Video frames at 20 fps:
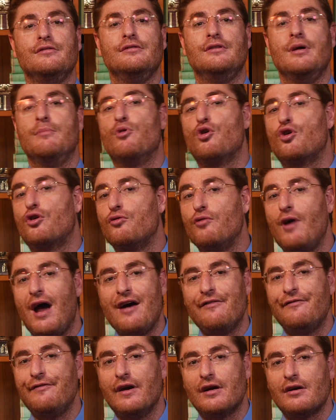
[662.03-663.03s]

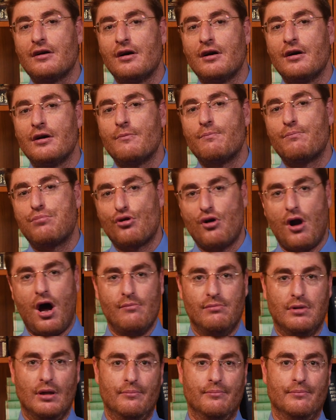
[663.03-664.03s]
demographic
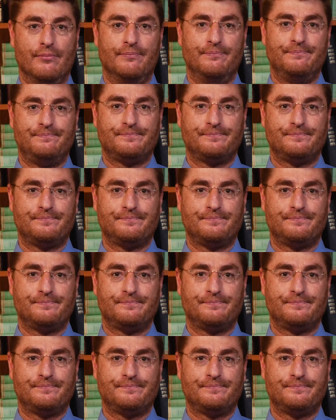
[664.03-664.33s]
problem.